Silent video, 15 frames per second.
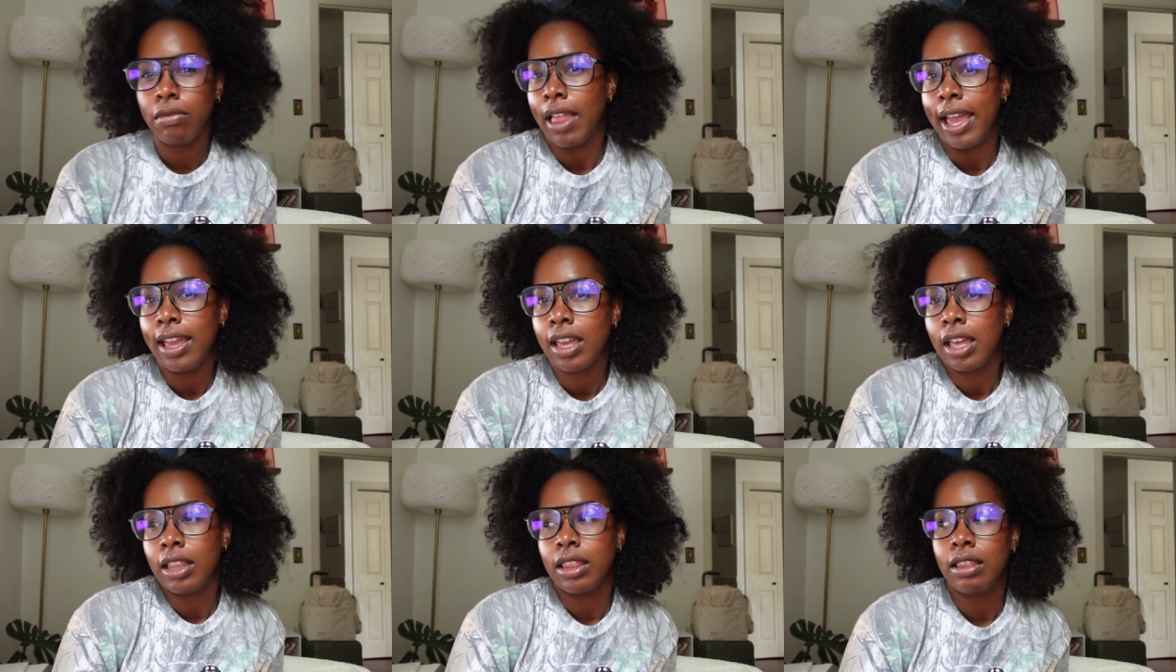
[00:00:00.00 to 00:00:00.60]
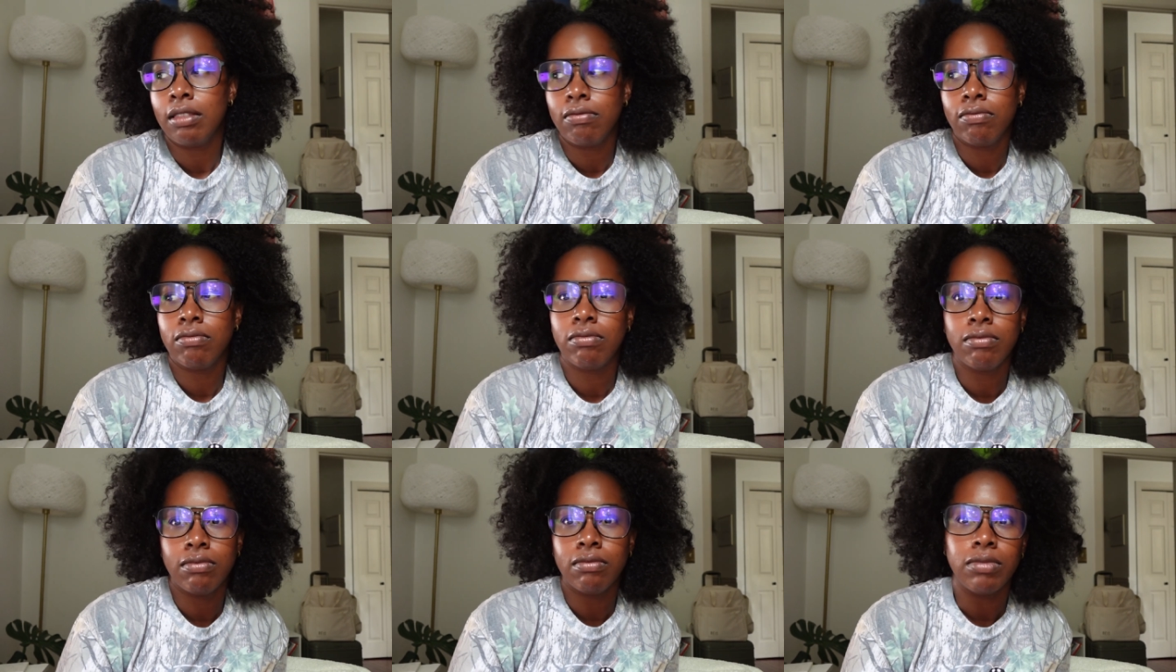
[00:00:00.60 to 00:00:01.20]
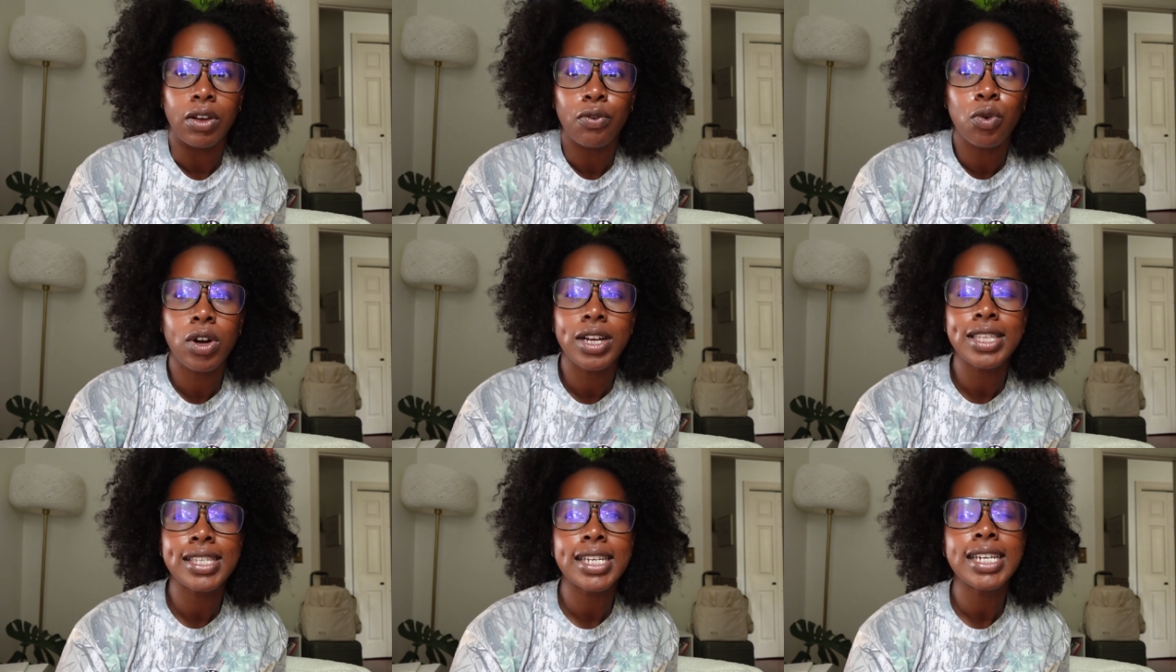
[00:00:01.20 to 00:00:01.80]
like and look for
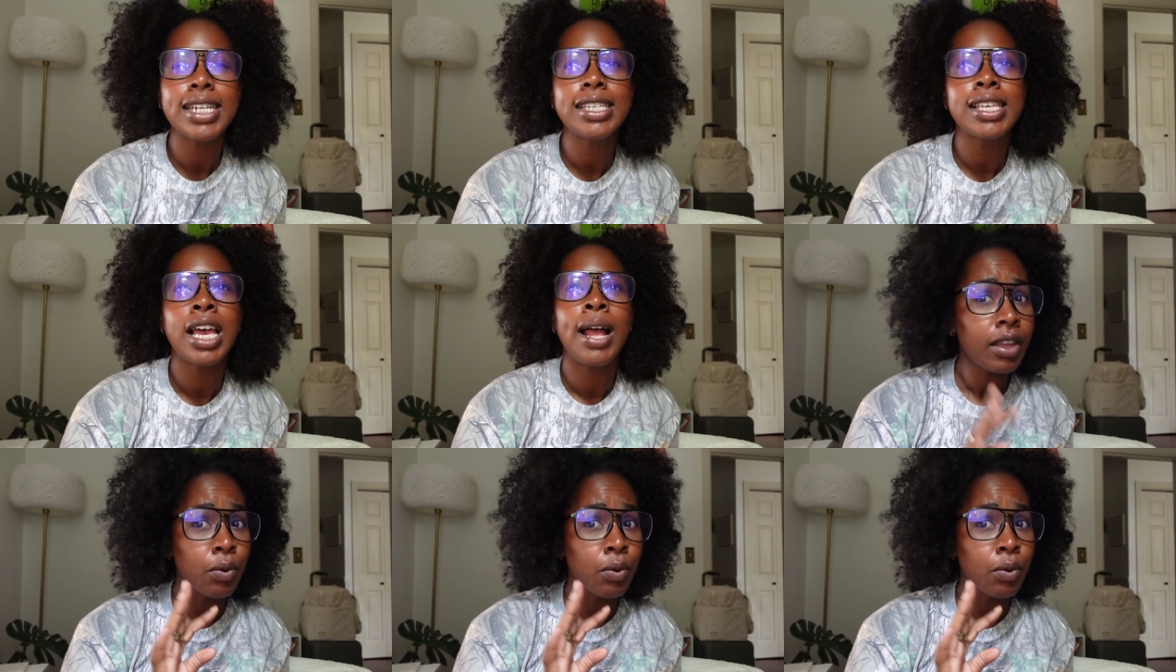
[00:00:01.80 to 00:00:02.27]
in cities.